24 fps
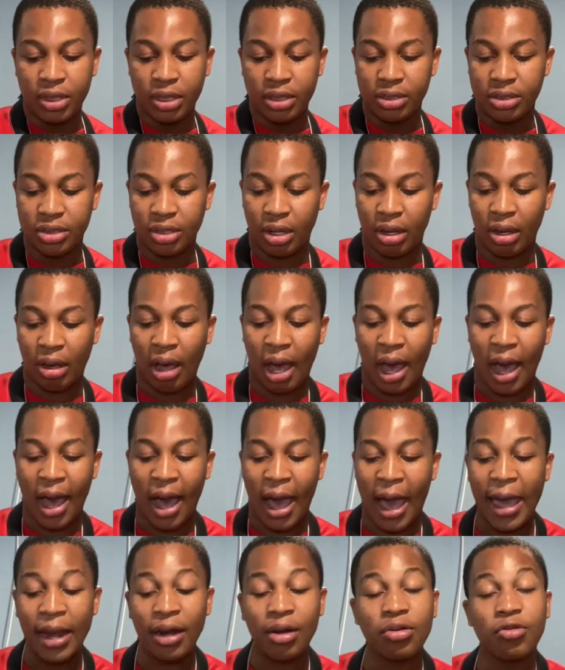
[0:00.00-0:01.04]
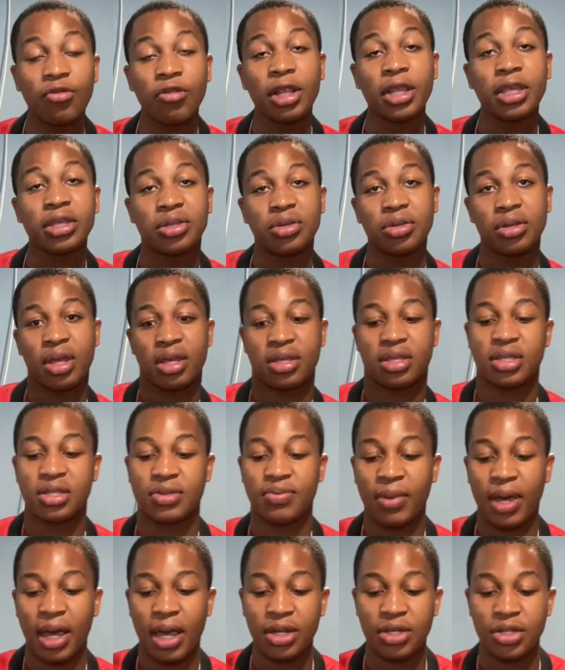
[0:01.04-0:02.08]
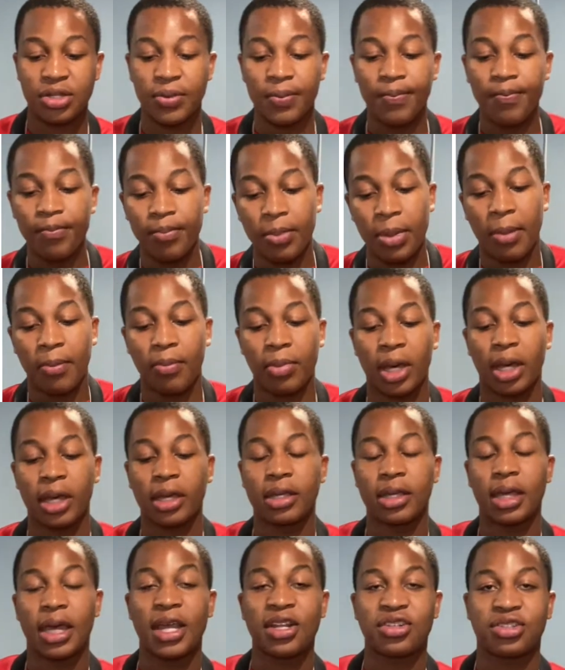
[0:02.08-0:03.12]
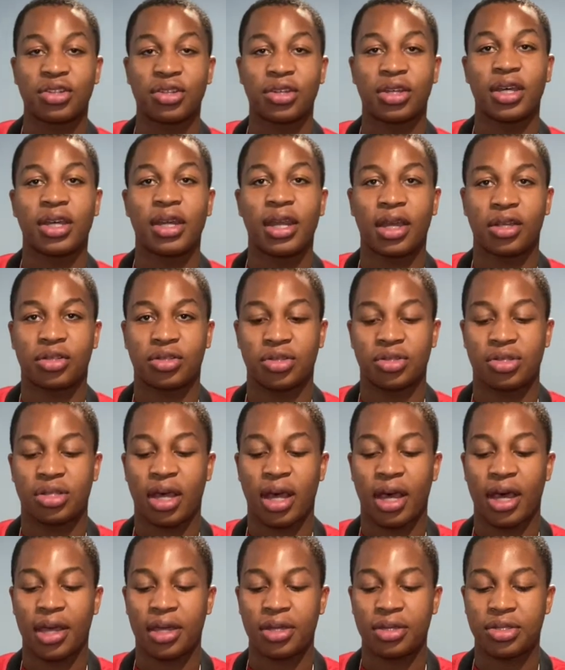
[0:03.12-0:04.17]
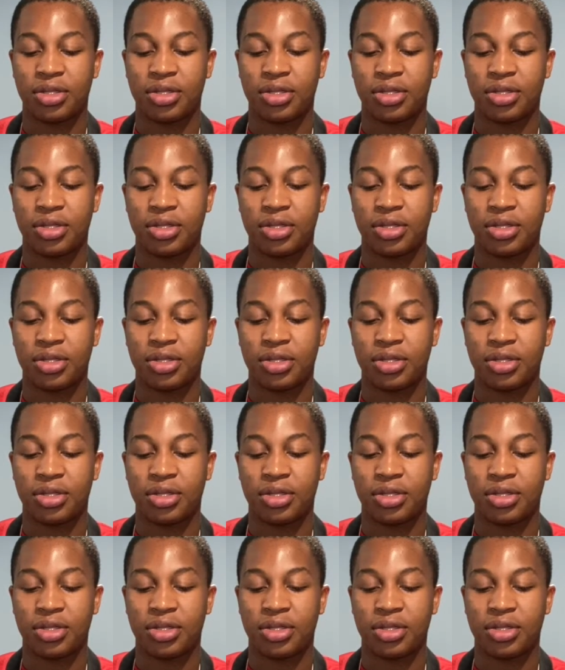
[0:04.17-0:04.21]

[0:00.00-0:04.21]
So I don't really do this as much, but it's a good exercise.